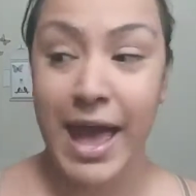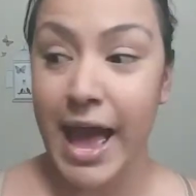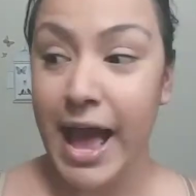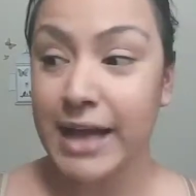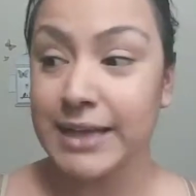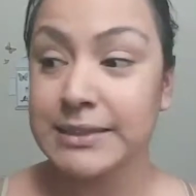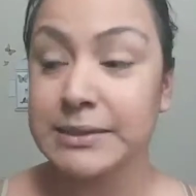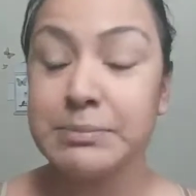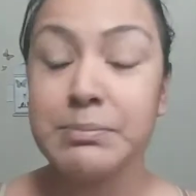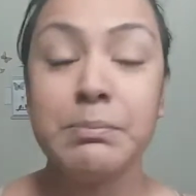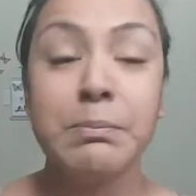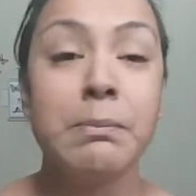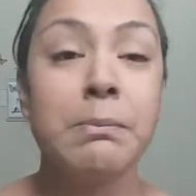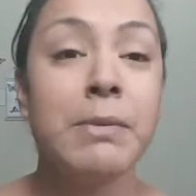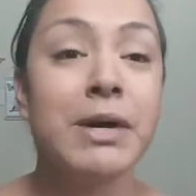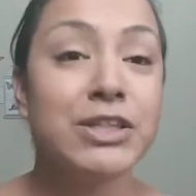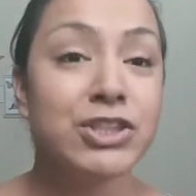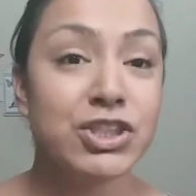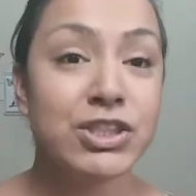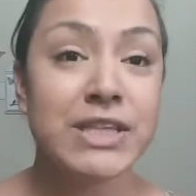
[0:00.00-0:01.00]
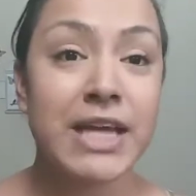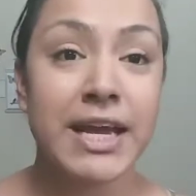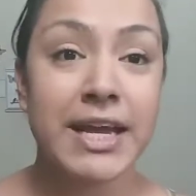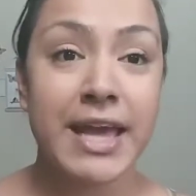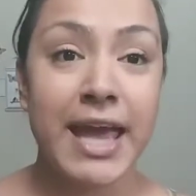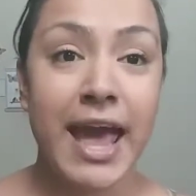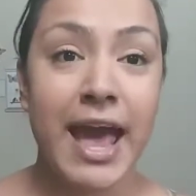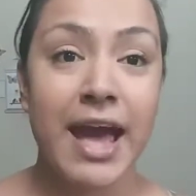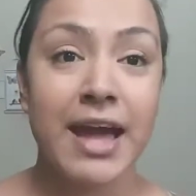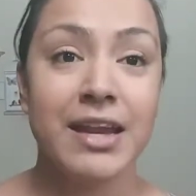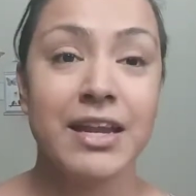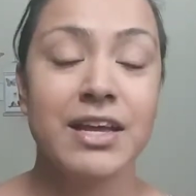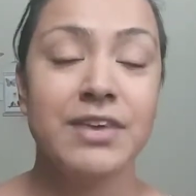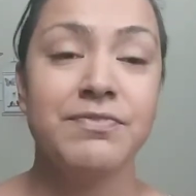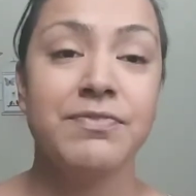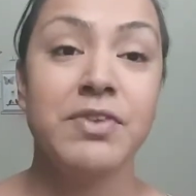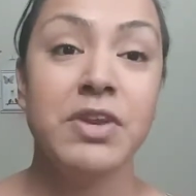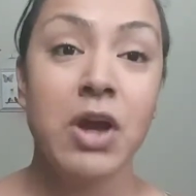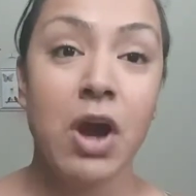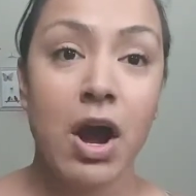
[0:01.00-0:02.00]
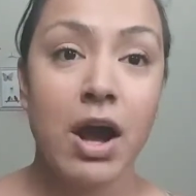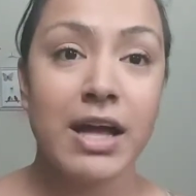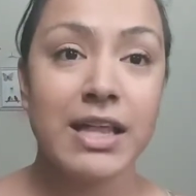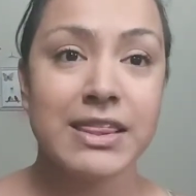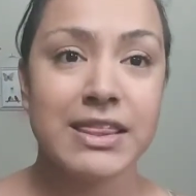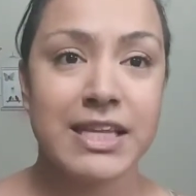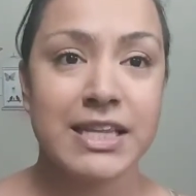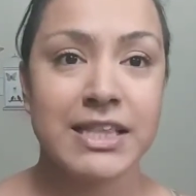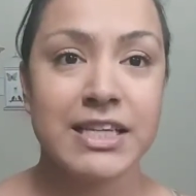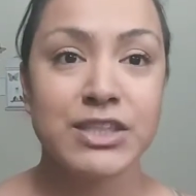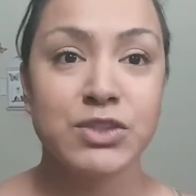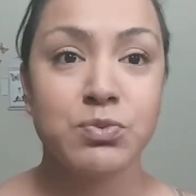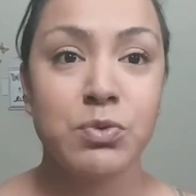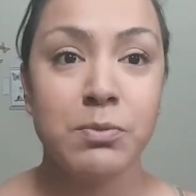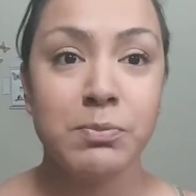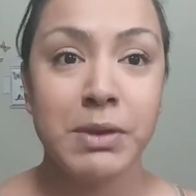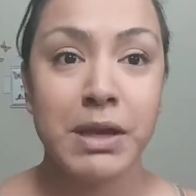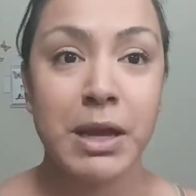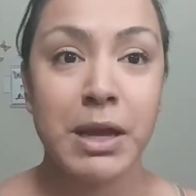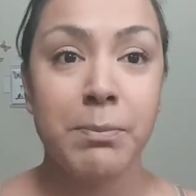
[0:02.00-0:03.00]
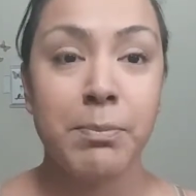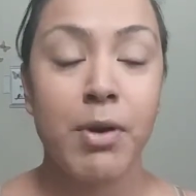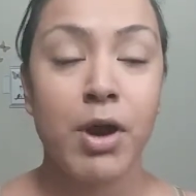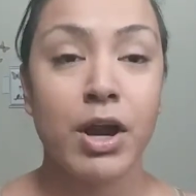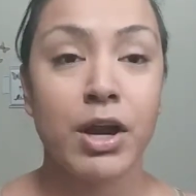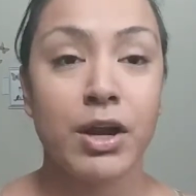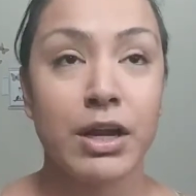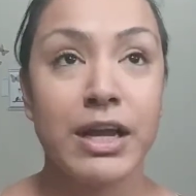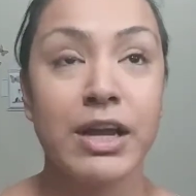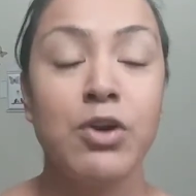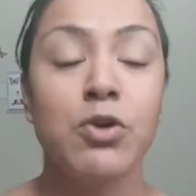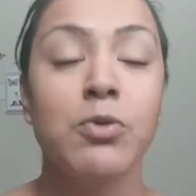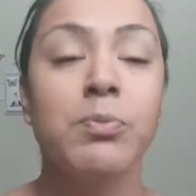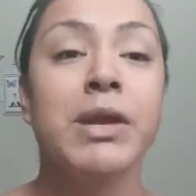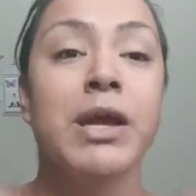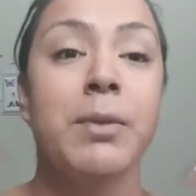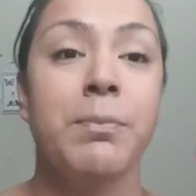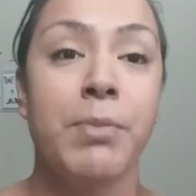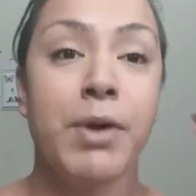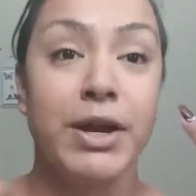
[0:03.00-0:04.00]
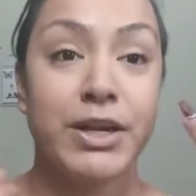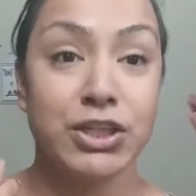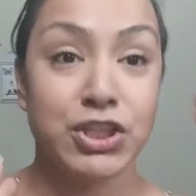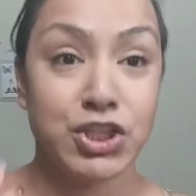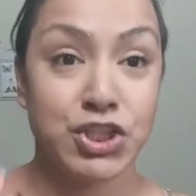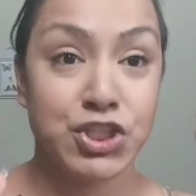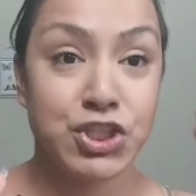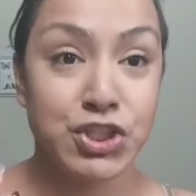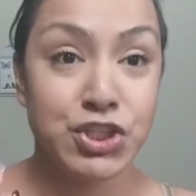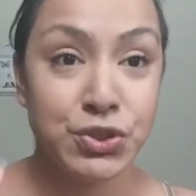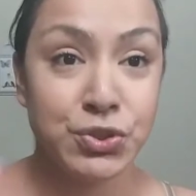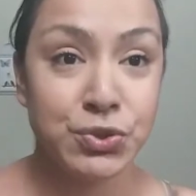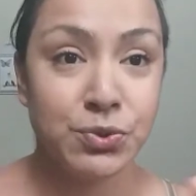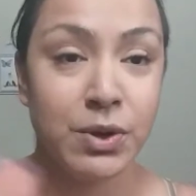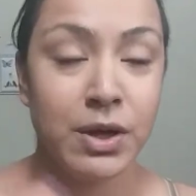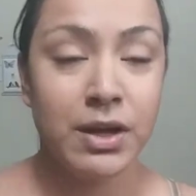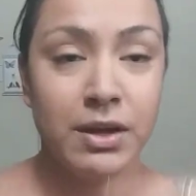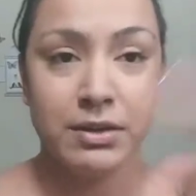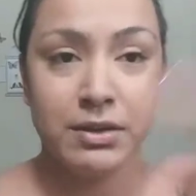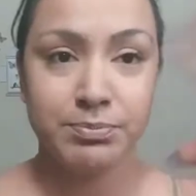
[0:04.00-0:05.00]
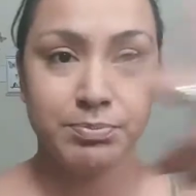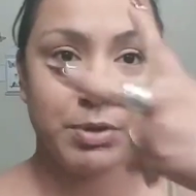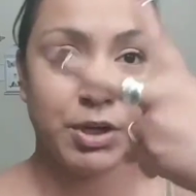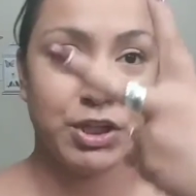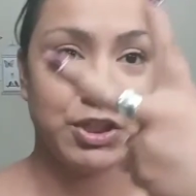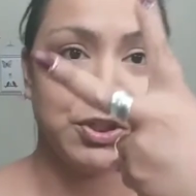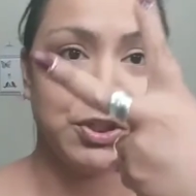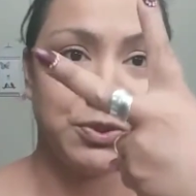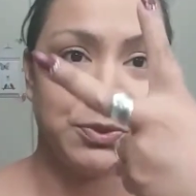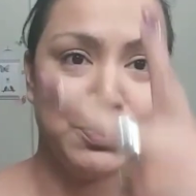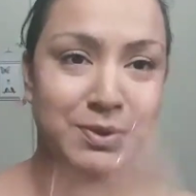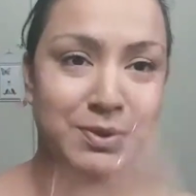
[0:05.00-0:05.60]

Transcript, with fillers: as much as I can. If not, then this will be a part. It will be a part two. Part two.